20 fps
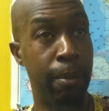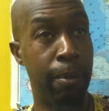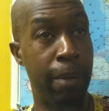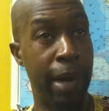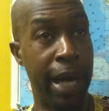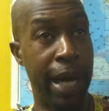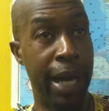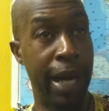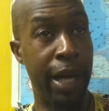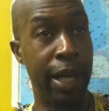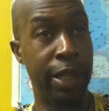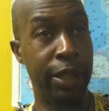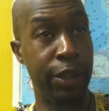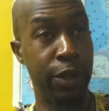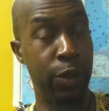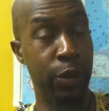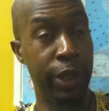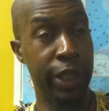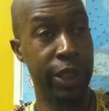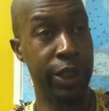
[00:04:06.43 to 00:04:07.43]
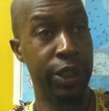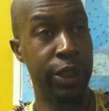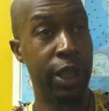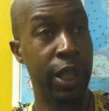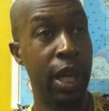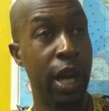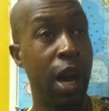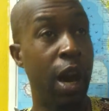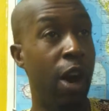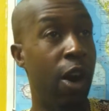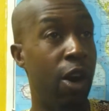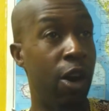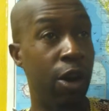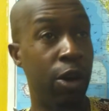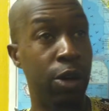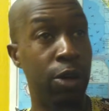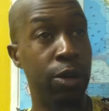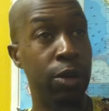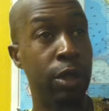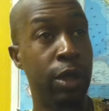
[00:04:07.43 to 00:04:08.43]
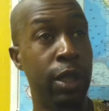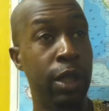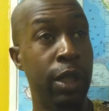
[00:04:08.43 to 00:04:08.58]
by under which all